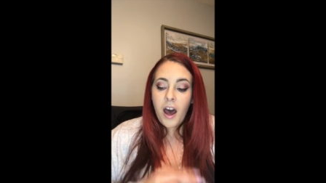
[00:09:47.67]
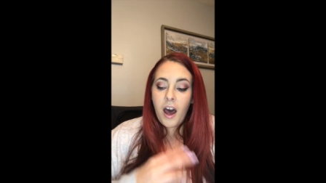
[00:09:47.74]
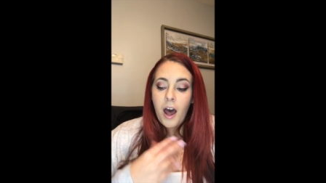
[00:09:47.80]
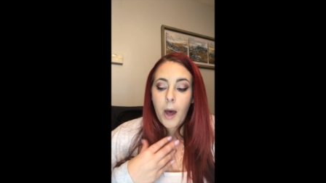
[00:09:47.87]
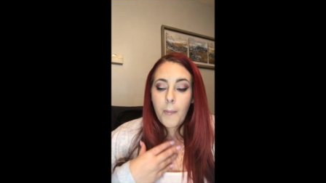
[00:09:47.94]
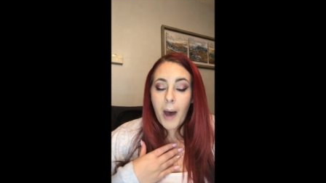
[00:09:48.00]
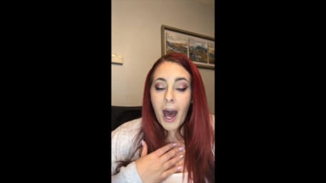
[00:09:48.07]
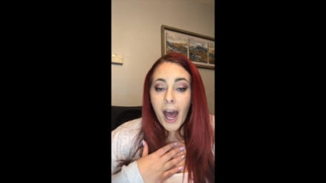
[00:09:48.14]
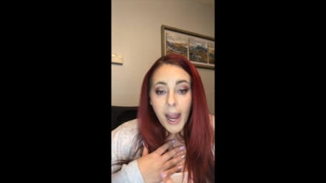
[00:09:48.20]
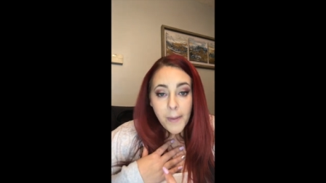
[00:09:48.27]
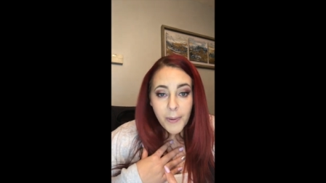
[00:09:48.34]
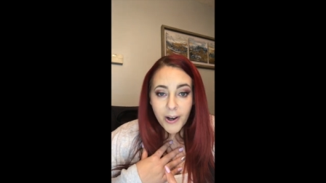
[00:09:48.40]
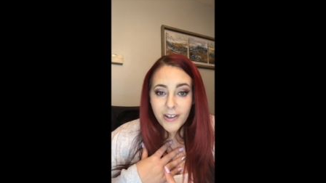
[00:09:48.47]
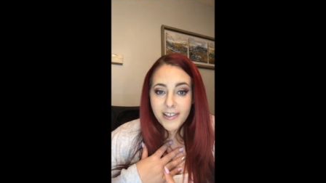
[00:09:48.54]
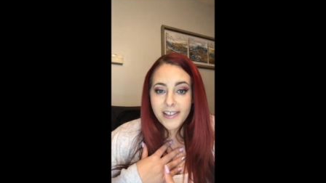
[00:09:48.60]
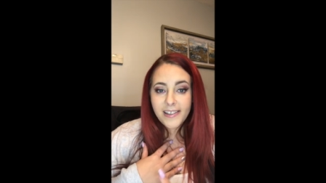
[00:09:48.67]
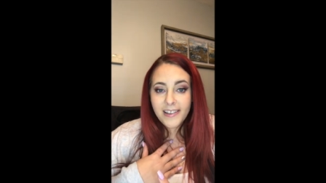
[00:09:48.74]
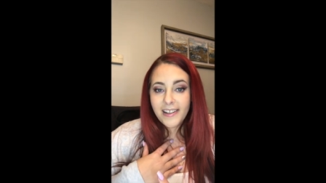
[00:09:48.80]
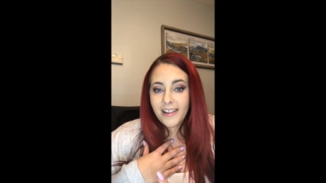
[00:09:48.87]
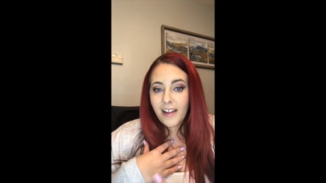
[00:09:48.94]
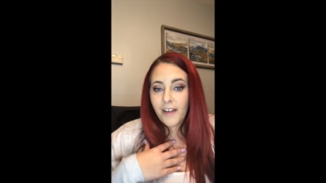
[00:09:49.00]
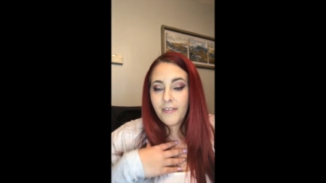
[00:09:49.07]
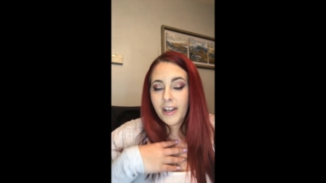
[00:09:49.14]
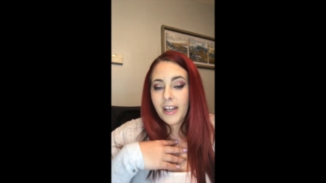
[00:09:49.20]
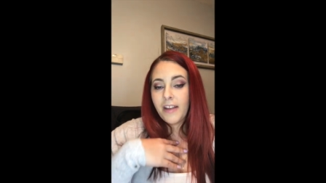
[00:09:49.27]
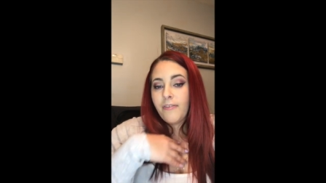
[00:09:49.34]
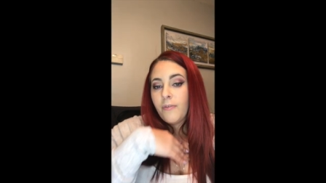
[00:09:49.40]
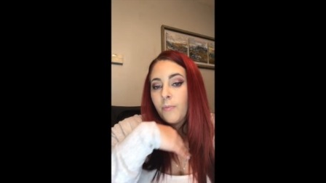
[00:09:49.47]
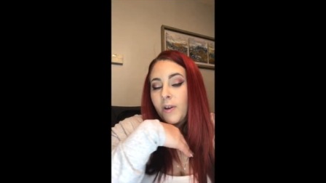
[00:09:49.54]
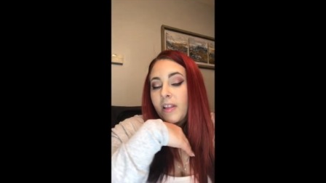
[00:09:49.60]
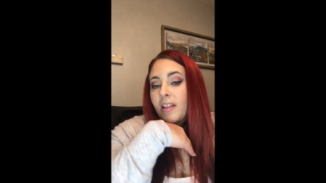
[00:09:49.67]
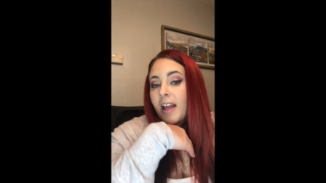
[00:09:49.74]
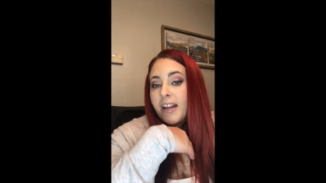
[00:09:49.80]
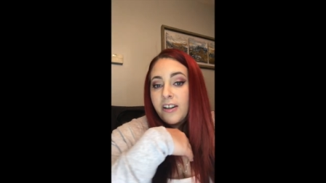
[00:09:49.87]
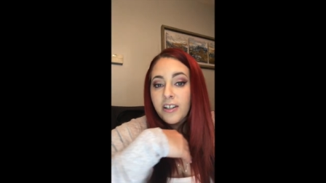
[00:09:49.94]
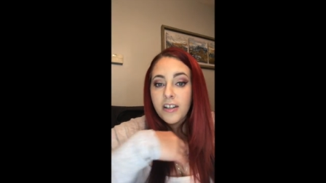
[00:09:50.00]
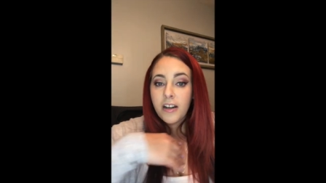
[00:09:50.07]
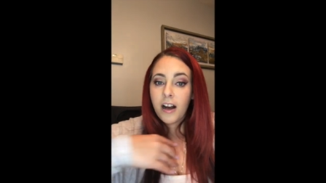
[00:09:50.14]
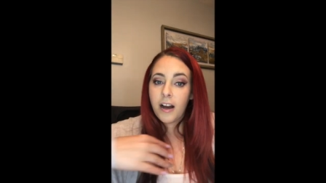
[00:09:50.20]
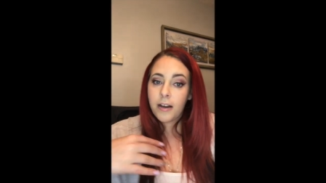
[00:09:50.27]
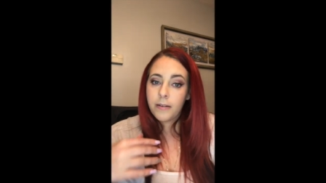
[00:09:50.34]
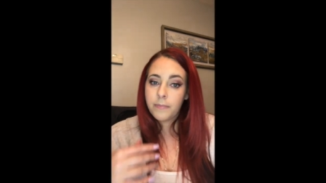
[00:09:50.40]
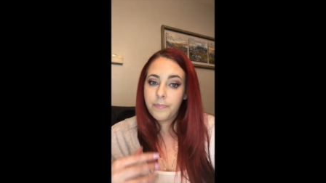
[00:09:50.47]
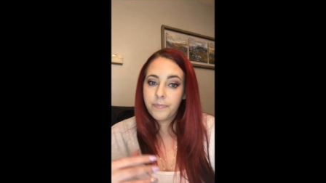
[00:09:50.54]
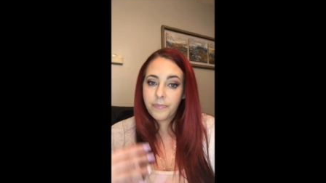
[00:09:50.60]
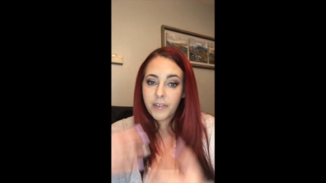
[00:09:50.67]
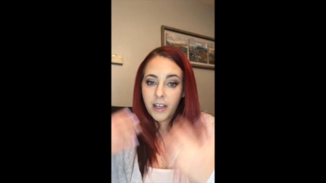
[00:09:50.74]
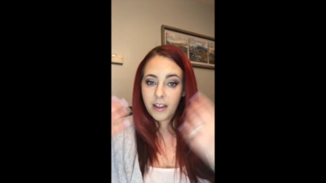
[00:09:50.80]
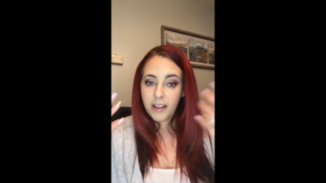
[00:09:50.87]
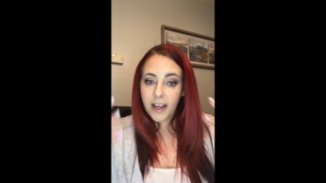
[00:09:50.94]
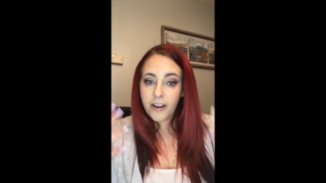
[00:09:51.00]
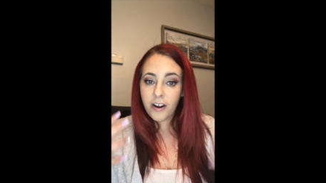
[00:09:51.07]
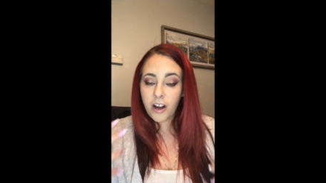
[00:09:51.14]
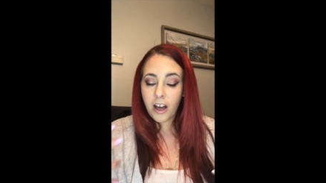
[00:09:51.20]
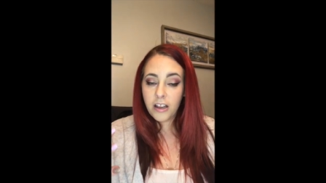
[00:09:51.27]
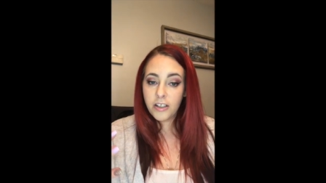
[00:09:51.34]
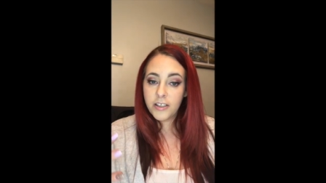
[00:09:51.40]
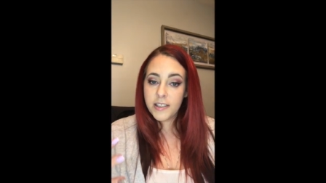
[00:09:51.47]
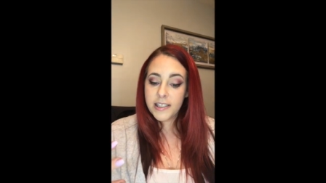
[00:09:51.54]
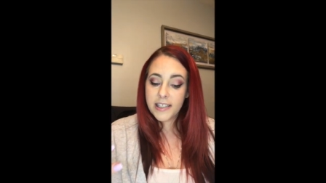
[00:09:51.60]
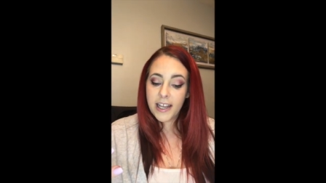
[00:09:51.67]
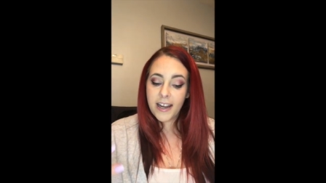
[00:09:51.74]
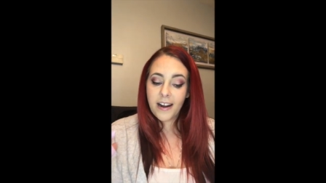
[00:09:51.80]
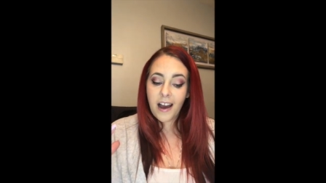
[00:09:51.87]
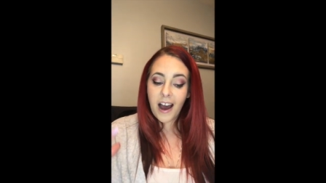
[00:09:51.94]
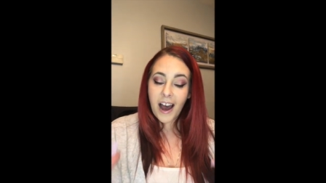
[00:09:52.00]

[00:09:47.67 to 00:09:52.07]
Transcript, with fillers: Um, I personally love it, even with lighter um, lighter colored skin.